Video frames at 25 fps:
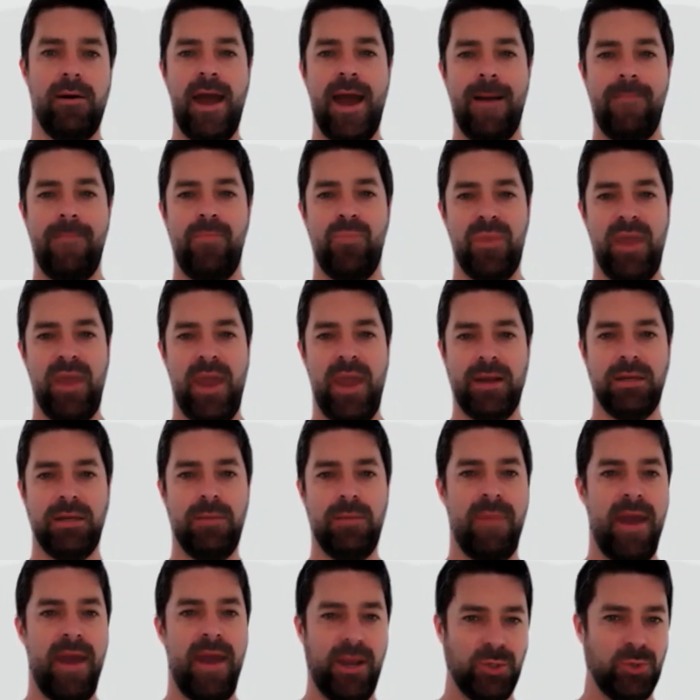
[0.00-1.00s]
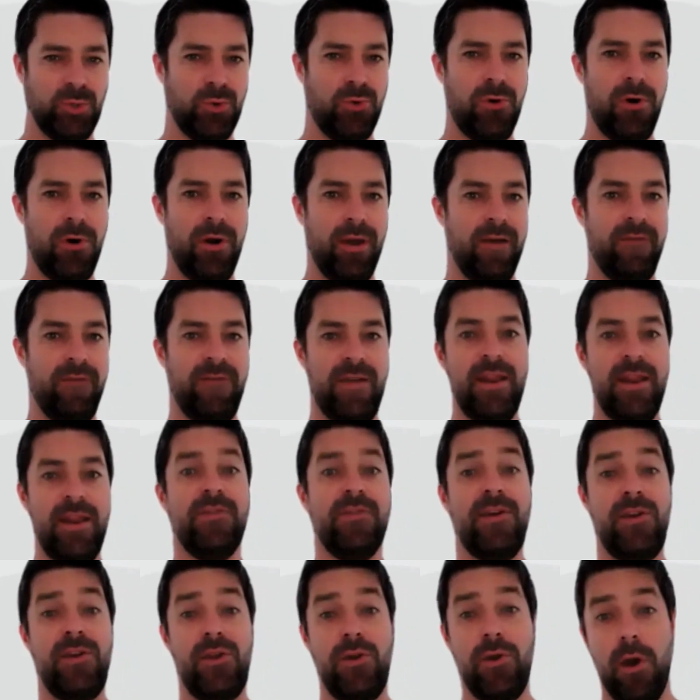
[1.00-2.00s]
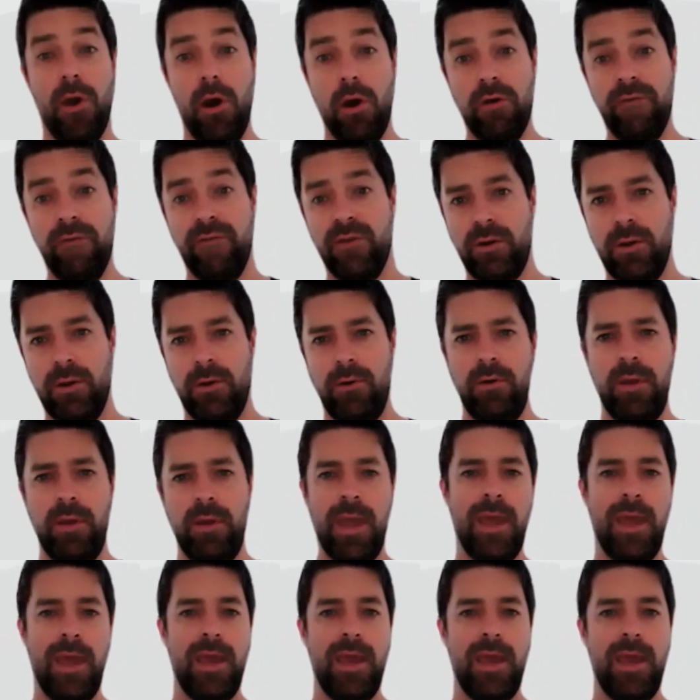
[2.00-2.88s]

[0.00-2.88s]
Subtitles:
and to make sure if anything you overdo,